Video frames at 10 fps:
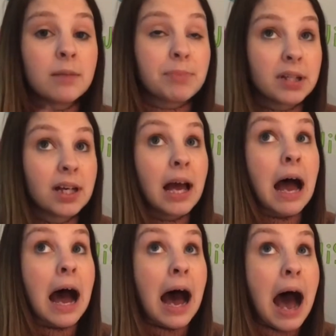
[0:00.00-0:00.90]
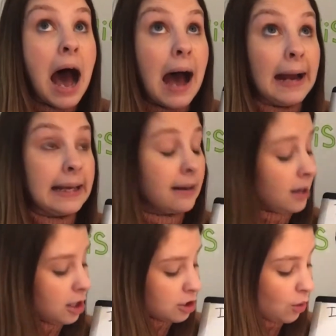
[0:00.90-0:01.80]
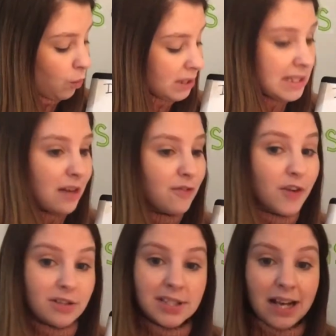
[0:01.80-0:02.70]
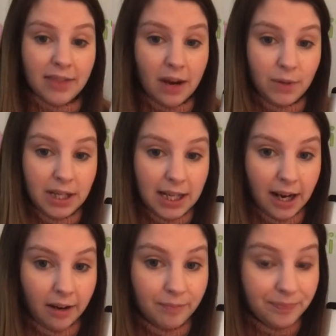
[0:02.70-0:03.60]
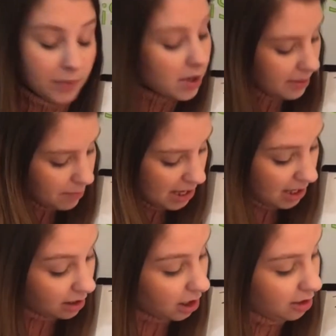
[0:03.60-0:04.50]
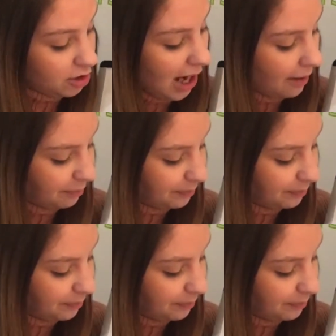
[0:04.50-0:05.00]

P-I. So what's the first sound that we hear? The P. Good job.